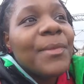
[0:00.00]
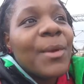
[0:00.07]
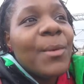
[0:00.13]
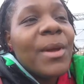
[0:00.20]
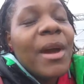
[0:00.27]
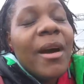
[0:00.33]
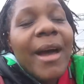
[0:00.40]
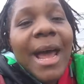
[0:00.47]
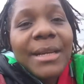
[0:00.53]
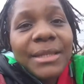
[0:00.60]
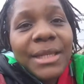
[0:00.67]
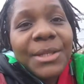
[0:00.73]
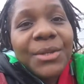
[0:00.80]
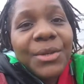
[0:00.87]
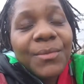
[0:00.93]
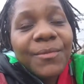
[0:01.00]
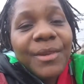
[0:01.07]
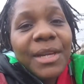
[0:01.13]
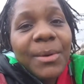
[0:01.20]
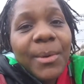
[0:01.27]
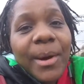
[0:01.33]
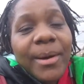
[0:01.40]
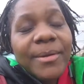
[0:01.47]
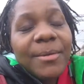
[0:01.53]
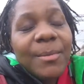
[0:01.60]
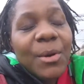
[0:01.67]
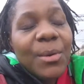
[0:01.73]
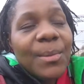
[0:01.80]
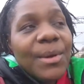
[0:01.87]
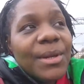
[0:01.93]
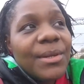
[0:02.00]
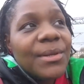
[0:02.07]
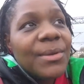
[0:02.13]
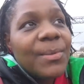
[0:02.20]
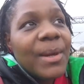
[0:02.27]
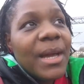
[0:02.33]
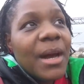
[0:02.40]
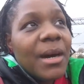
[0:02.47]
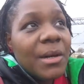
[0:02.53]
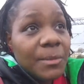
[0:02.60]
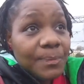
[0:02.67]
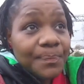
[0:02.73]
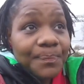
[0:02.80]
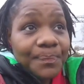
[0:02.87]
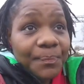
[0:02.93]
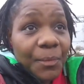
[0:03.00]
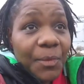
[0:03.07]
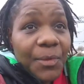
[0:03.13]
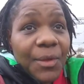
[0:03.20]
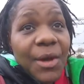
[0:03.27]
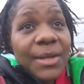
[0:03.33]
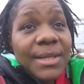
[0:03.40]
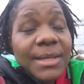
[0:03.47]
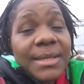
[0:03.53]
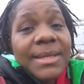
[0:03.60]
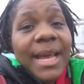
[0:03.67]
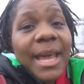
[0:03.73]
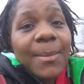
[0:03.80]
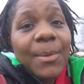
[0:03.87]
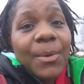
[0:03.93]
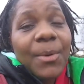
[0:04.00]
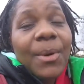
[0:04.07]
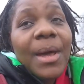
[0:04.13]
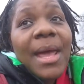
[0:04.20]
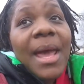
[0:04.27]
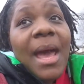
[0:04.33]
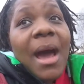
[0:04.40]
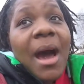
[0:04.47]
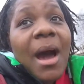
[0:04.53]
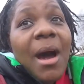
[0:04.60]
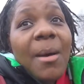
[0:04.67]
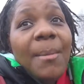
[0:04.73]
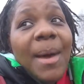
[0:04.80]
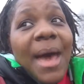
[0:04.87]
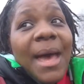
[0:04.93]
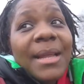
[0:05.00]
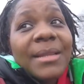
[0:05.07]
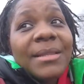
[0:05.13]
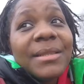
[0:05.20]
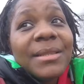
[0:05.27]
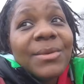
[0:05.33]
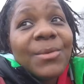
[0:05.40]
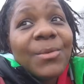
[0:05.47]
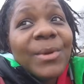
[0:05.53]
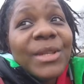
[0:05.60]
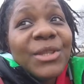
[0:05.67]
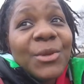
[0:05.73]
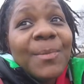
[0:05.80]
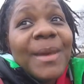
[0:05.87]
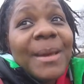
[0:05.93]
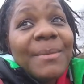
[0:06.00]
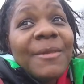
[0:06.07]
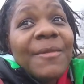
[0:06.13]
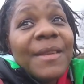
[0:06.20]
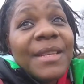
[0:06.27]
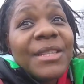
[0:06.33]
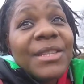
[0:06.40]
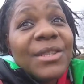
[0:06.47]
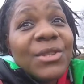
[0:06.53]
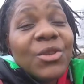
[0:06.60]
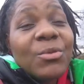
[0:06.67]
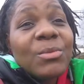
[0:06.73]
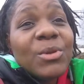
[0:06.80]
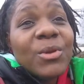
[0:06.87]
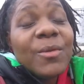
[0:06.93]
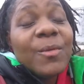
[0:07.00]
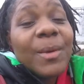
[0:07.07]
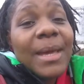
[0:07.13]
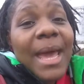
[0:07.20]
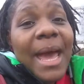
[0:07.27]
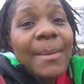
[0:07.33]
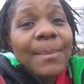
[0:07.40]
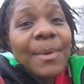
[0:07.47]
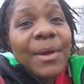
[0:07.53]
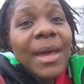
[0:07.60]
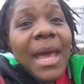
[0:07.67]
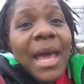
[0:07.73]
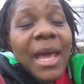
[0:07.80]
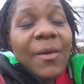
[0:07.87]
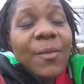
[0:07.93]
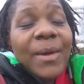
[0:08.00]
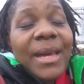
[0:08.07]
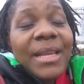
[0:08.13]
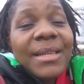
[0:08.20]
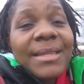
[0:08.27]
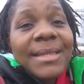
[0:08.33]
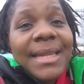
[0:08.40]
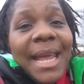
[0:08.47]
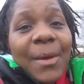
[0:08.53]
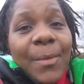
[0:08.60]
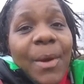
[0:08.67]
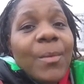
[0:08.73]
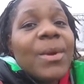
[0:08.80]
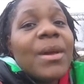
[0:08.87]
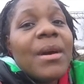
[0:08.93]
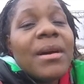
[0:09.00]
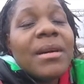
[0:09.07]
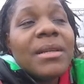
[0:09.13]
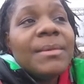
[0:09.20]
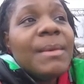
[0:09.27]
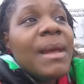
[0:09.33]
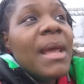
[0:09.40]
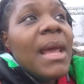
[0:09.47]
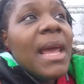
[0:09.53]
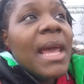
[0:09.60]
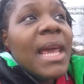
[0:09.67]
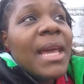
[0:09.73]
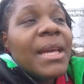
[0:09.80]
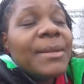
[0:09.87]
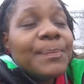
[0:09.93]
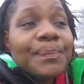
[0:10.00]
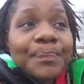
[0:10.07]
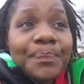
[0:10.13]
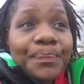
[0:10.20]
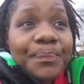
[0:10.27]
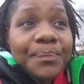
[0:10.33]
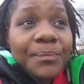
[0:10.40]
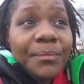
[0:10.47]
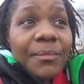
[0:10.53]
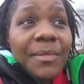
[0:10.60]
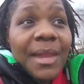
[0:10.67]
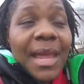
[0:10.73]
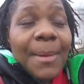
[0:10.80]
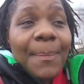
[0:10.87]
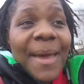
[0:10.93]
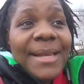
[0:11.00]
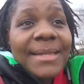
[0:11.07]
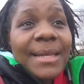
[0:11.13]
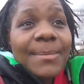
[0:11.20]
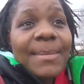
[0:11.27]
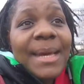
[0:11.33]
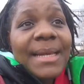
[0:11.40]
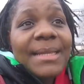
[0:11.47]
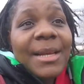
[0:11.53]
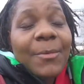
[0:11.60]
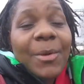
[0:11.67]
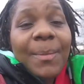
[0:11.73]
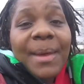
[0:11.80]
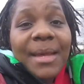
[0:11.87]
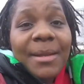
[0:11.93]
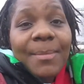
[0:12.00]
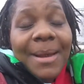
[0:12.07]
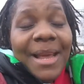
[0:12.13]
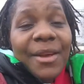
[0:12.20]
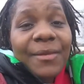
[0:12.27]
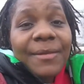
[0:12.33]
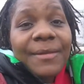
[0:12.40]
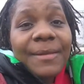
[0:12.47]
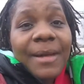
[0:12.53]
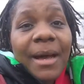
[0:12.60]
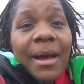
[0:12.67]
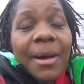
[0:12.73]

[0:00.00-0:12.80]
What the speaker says: we are actually doing really well at the moment. We are third in the table, and we should be able to finish in the top two if we can, but if we can just stay where we are, it basically means that we'd be in the playoffs,